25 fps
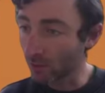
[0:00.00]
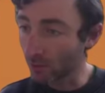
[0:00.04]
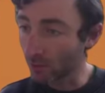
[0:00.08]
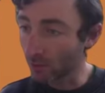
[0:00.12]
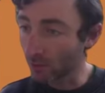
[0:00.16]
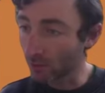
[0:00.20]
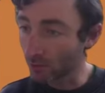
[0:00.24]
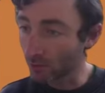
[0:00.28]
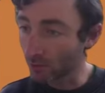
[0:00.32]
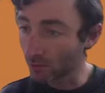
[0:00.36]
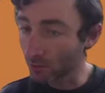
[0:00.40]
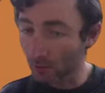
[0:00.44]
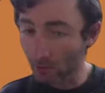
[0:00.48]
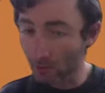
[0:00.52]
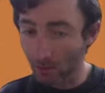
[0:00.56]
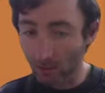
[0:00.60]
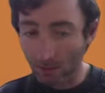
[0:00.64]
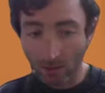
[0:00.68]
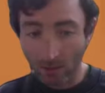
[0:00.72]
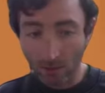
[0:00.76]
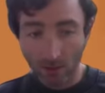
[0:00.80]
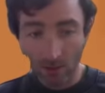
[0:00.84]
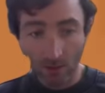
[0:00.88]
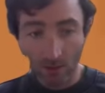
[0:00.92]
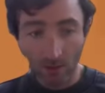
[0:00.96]
corners.
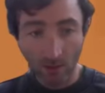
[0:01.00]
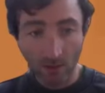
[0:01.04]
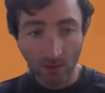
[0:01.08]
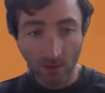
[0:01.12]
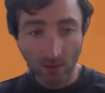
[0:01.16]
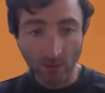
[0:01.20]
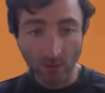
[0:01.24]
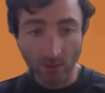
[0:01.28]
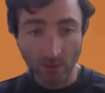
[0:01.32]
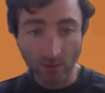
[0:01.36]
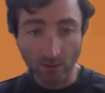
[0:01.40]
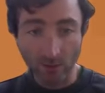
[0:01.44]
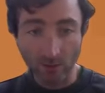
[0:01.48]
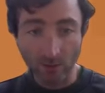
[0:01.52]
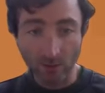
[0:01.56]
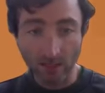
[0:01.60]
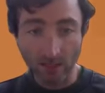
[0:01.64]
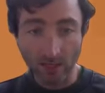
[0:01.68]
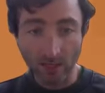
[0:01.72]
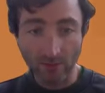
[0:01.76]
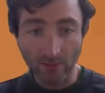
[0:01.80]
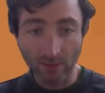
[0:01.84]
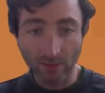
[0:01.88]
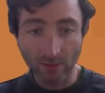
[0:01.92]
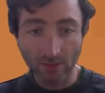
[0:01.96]
So as we go
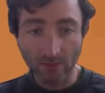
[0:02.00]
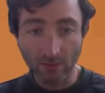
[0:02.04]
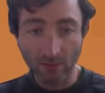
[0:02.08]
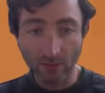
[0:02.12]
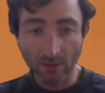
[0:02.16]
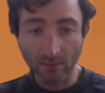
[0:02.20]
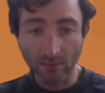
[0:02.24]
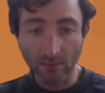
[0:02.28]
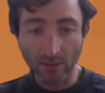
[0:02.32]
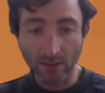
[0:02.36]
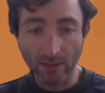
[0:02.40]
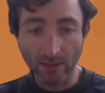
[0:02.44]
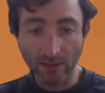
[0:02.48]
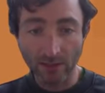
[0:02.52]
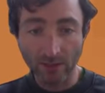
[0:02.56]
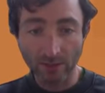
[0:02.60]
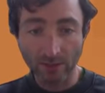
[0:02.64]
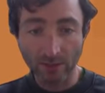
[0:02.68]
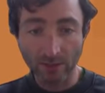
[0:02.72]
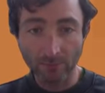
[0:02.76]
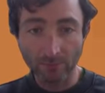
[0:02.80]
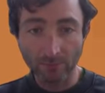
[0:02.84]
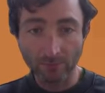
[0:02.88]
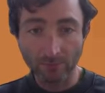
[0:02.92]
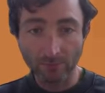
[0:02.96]
down, here's the main
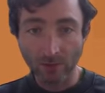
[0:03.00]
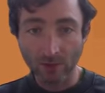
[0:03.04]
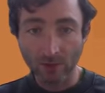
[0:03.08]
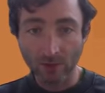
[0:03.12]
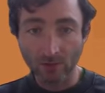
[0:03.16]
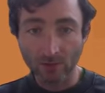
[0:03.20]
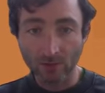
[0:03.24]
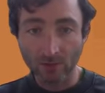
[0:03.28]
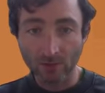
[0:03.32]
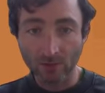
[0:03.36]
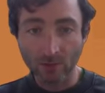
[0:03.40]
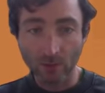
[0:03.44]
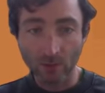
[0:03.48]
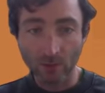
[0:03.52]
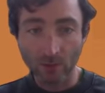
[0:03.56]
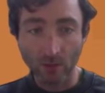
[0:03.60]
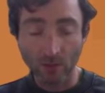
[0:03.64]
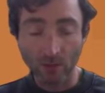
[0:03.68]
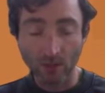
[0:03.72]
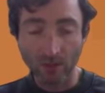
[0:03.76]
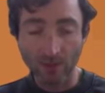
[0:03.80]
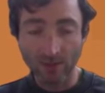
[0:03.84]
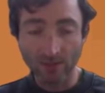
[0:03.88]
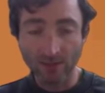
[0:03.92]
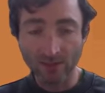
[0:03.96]
page. So
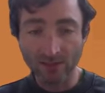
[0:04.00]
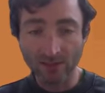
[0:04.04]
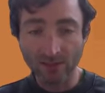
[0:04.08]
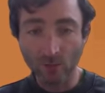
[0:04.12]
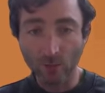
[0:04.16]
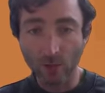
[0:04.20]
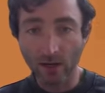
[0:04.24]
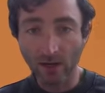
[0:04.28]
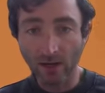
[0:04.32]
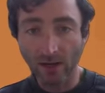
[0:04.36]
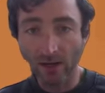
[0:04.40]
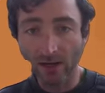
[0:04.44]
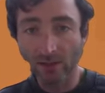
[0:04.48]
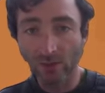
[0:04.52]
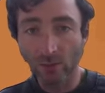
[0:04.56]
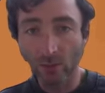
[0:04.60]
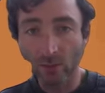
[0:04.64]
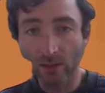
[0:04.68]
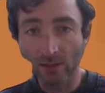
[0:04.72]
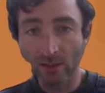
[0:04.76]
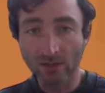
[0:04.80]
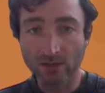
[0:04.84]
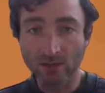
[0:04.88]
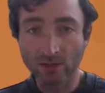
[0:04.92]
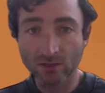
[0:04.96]
uh, this is quite a nice
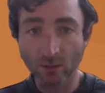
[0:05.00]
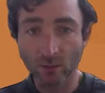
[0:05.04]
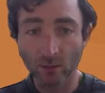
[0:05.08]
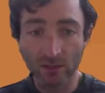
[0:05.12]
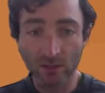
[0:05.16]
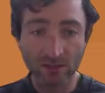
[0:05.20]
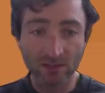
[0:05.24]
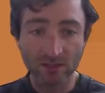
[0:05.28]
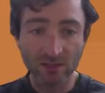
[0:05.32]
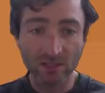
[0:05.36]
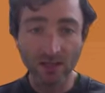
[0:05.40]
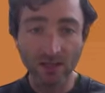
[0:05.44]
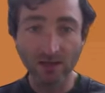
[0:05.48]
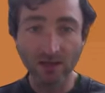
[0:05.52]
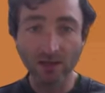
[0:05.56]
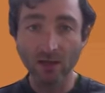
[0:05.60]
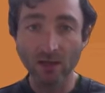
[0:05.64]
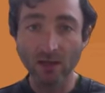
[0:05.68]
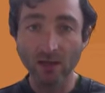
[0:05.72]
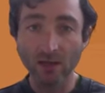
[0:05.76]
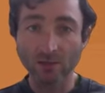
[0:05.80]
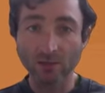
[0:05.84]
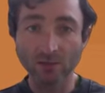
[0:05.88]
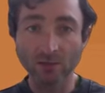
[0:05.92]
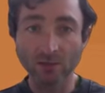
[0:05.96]
way to show her design.
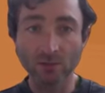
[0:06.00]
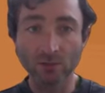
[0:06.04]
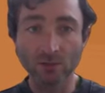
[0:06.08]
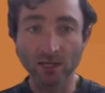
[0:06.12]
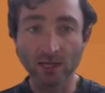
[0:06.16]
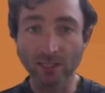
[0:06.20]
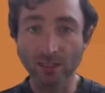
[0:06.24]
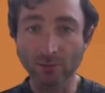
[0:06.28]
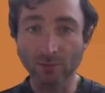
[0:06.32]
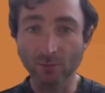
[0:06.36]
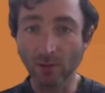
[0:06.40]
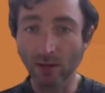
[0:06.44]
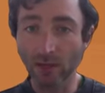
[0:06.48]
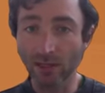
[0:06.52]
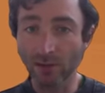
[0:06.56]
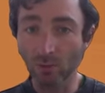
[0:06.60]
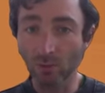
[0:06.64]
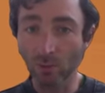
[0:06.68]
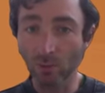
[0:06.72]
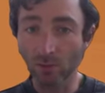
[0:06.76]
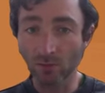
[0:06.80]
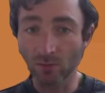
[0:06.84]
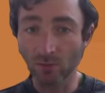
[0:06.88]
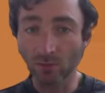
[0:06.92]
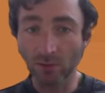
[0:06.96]
So she explains
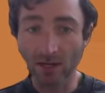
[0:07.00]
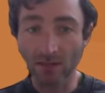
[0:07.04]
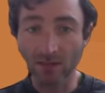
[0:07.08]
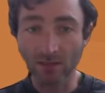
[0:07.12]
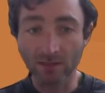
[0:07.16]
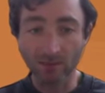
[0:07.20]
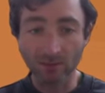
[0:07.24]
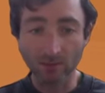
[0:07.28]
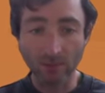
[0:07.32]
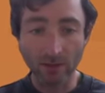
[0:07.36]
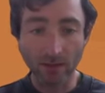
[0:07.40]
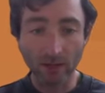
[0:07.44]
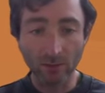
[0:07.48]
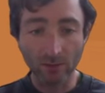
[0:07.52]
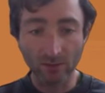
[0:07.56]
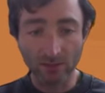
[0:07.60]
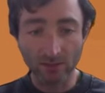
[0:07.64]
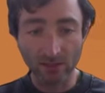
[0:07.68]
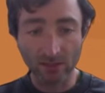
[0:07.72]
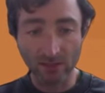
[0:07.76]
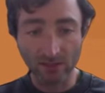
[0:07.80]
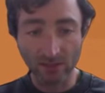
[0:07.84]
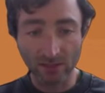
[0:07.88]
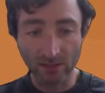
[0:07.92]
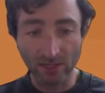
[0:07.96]
what the page is about,
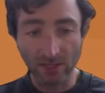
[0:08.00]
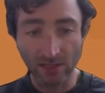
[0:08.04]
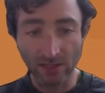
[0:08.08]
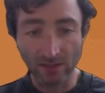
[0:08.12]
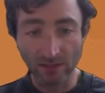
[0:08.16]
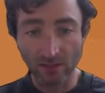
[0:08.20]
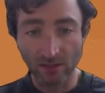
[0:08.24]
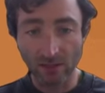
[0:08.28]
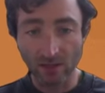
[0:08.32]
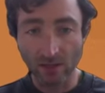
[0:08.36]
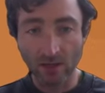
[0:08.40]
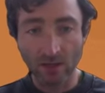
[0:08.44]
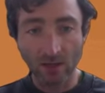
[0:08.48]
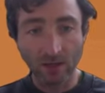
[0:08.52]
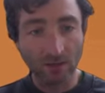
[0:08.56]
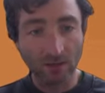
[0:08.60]
and then she has